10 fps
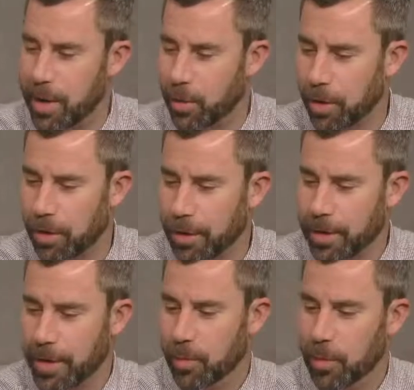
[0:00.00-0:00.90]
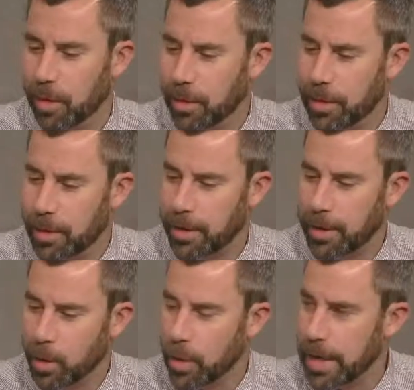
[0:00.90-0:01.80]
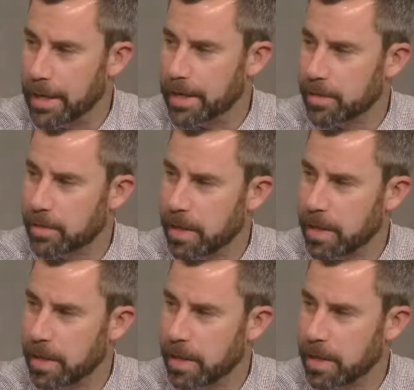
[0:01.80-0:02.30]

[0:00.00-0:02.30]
that were a great idea at the